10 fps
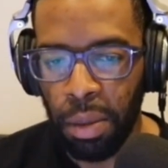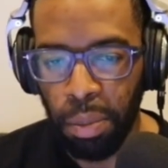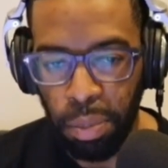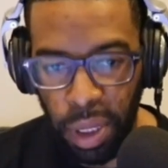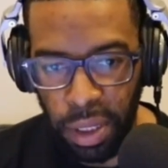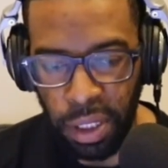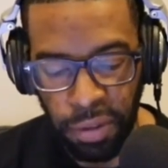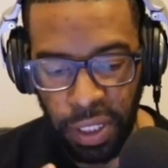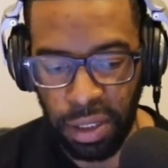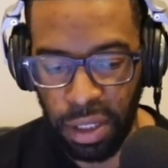but if I
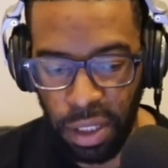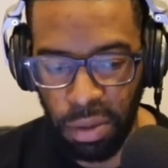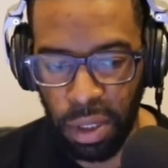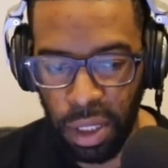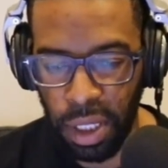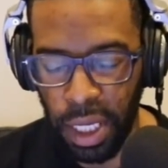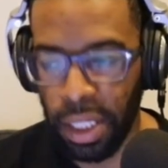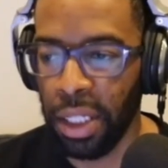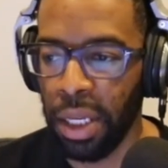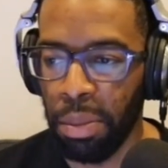stick with it, I
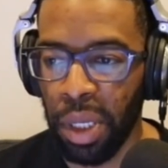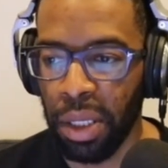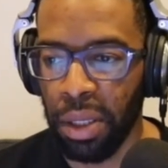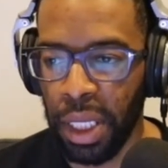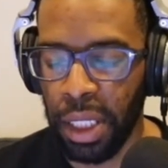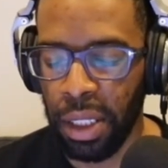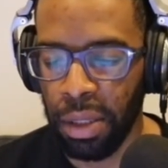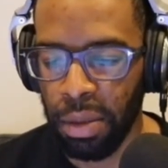can get better at it.